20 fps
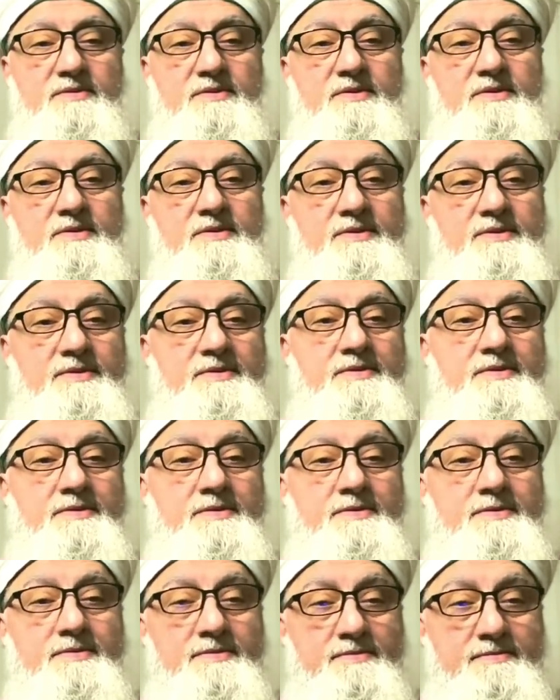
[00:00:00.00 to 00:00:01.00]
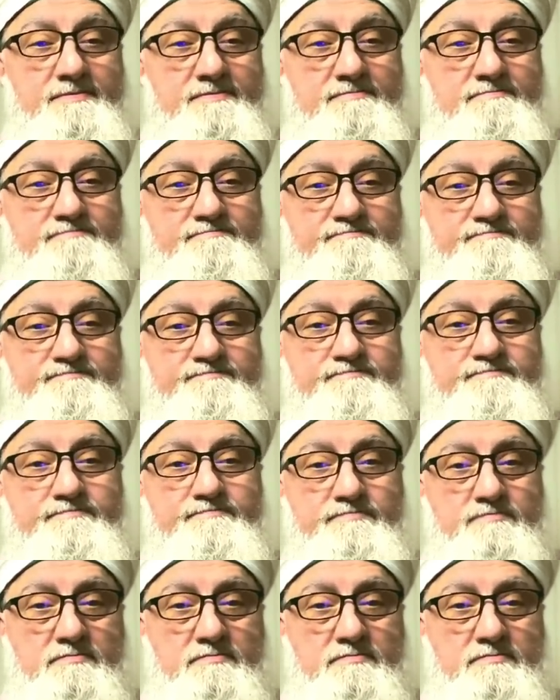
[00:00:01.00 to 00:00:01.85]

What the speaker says: No one is speaking in this clip.